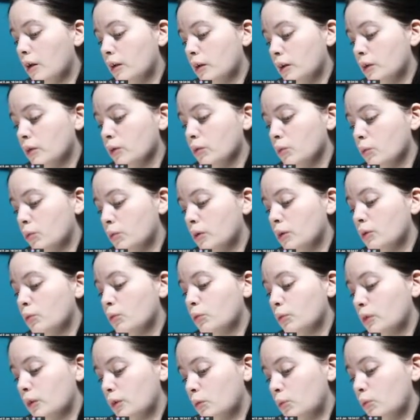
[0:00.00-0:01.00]
you
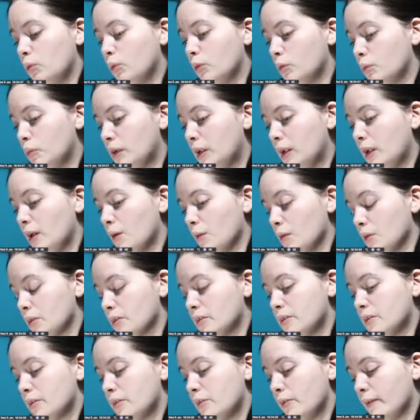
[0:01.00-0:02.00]
would be able
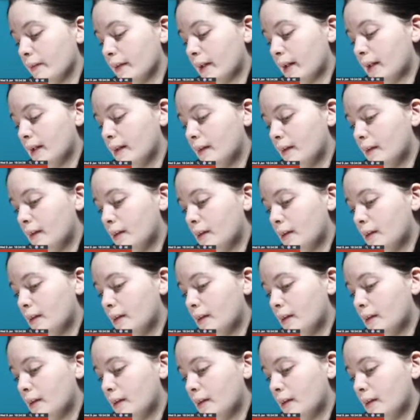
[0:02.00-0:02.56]
to do that.